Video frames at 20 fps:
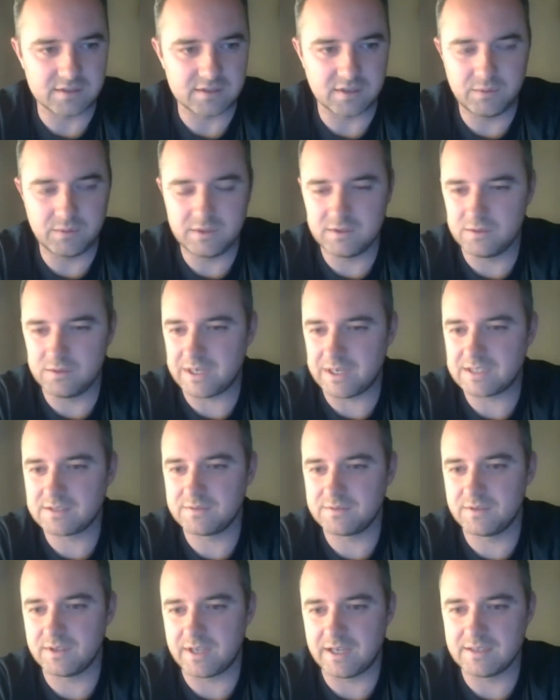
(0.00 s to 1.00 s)
So we do ask
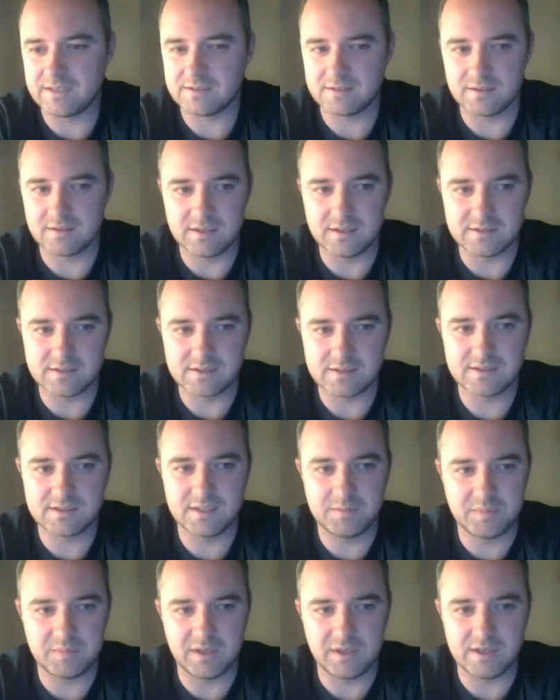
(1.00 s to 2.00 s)
for that as a, as a
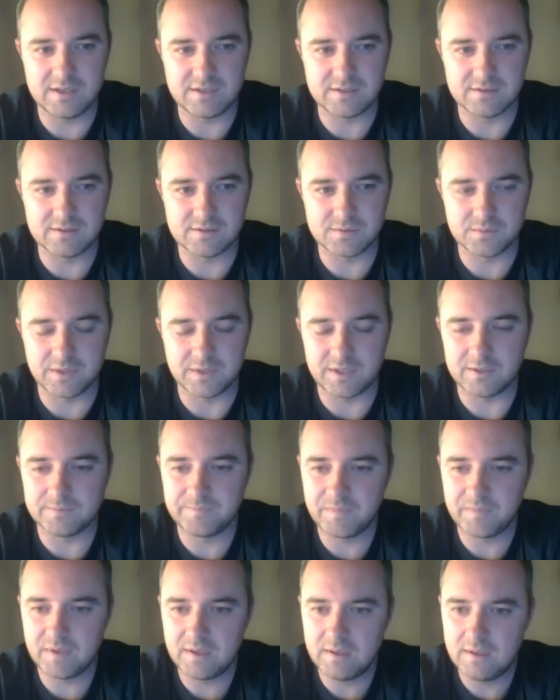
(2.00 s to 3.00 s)
stipulation as well.